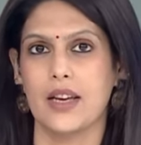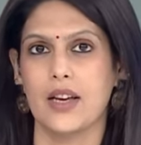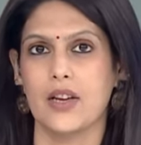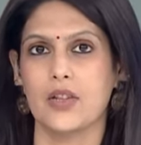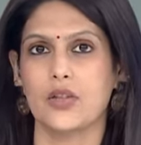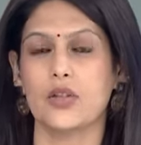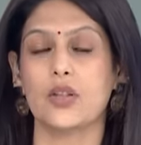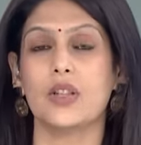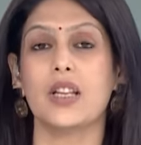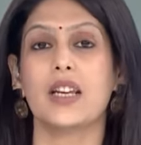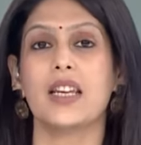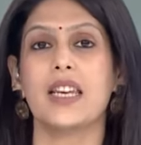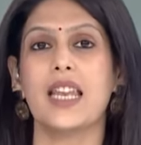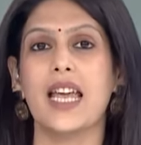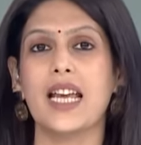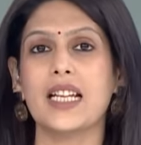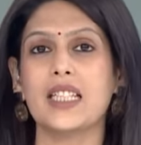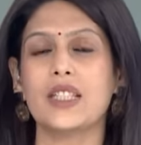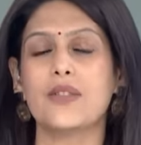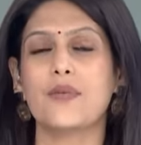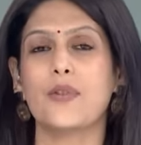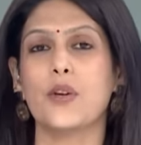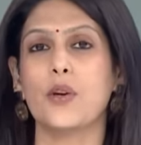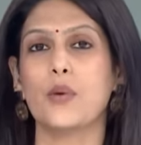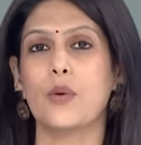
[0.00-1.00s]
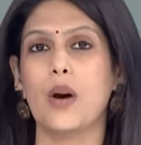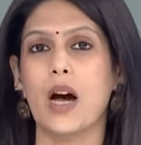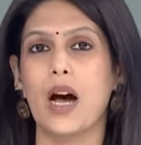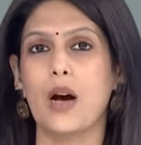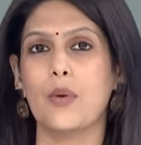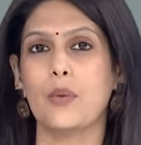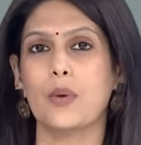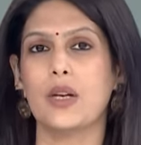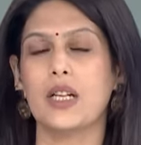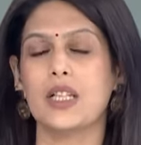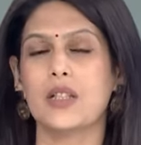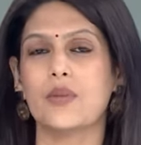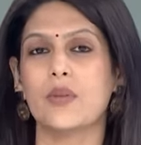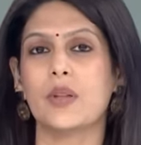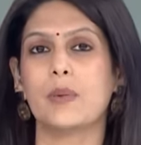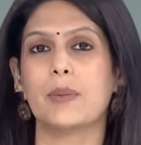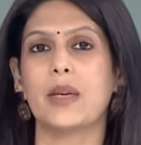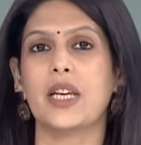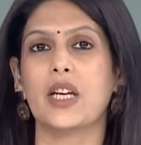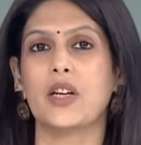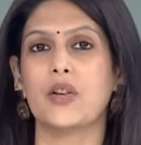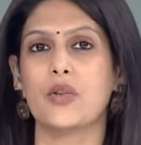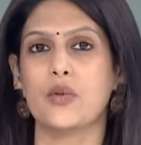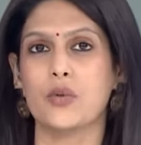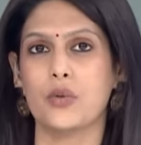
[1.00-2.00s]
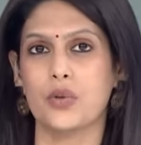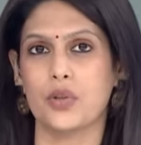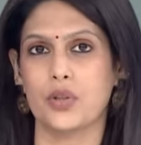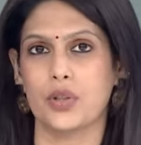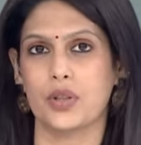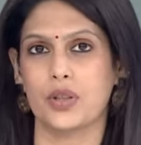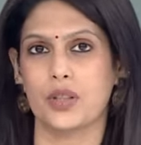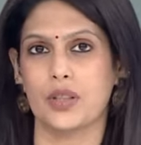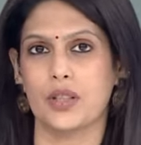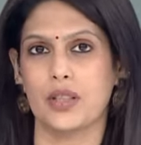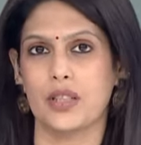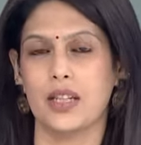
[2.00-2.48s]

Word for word: So the next few hours will be crucial.